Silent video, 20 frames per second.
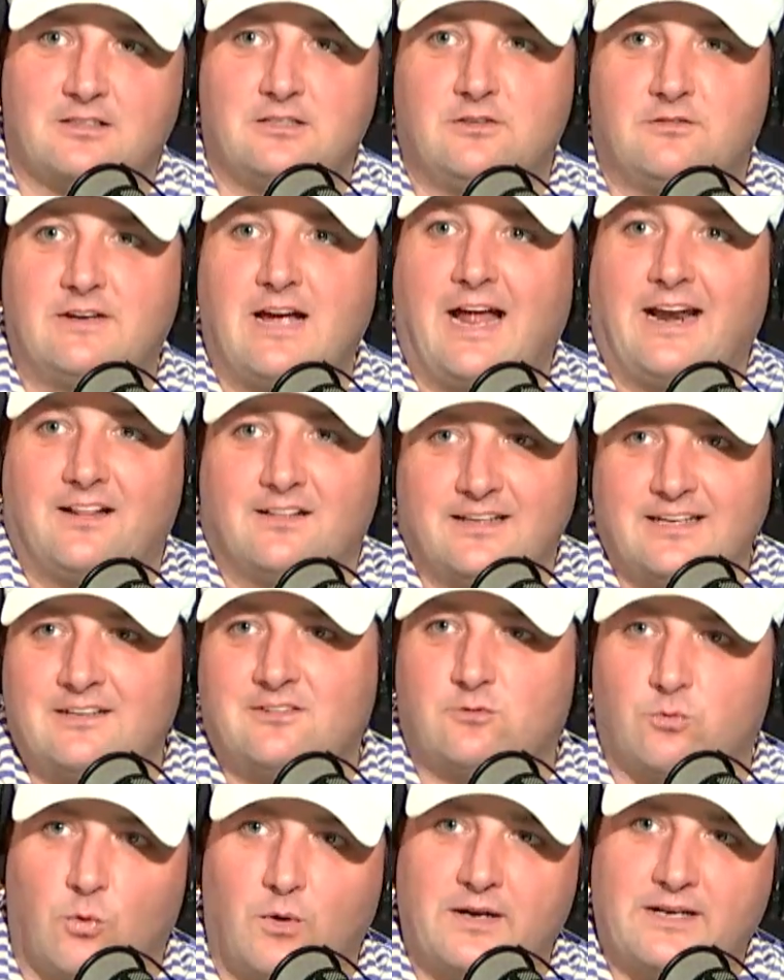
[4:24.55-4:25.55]
and you've got at
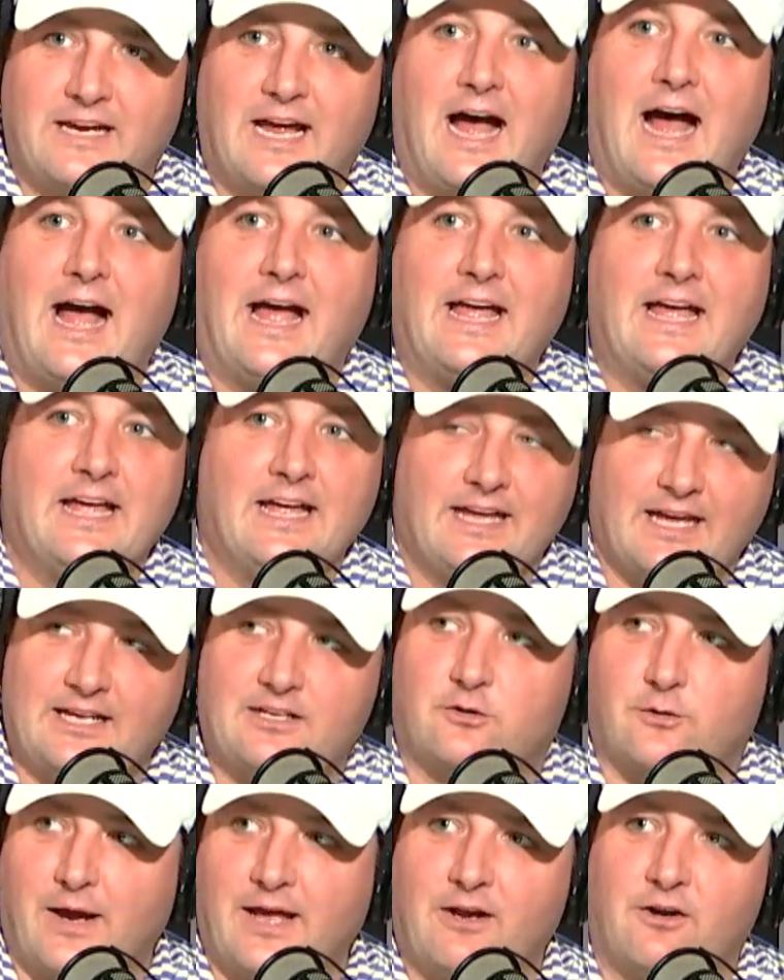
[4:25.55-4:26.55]
least one guy
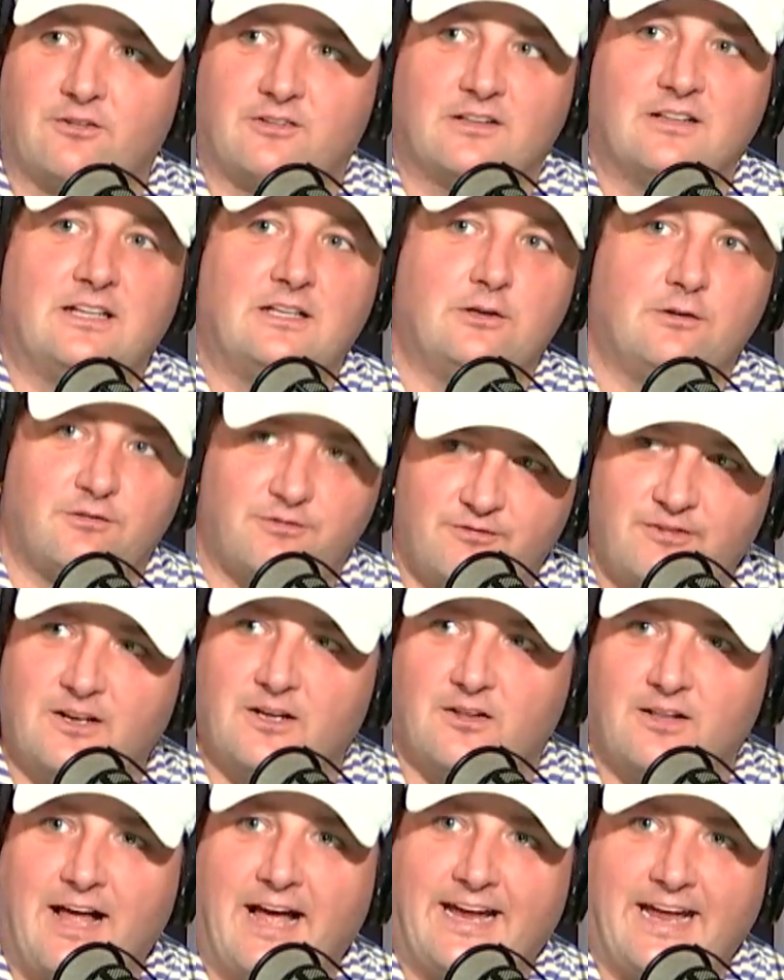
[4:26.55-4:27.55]
in Granderson that you
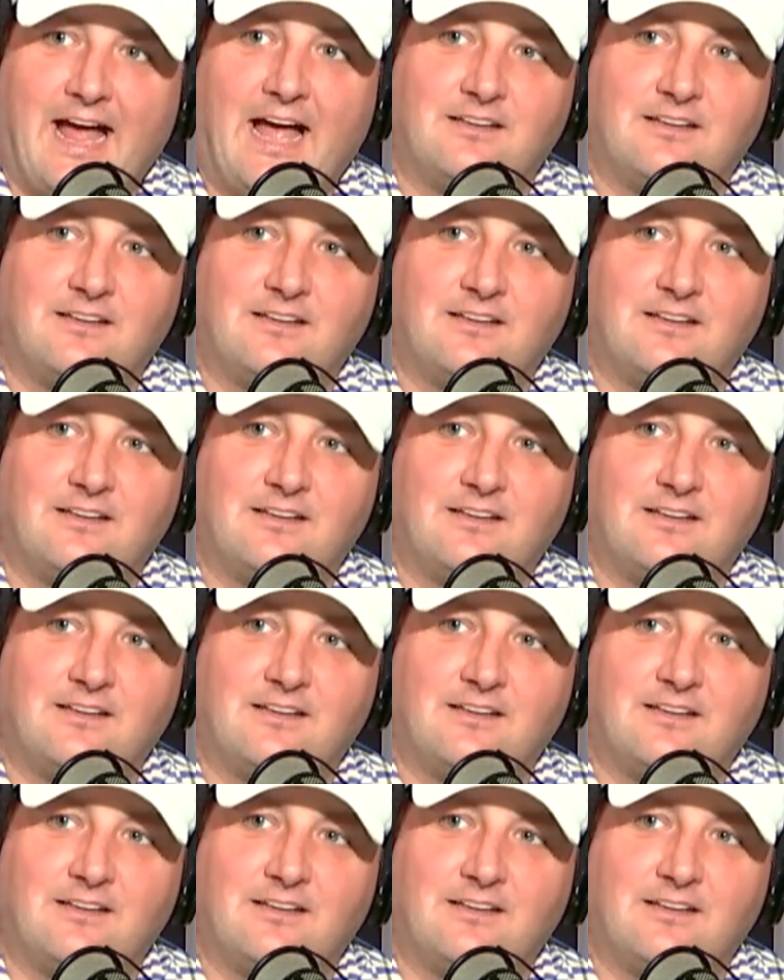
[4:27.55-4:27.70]
feel like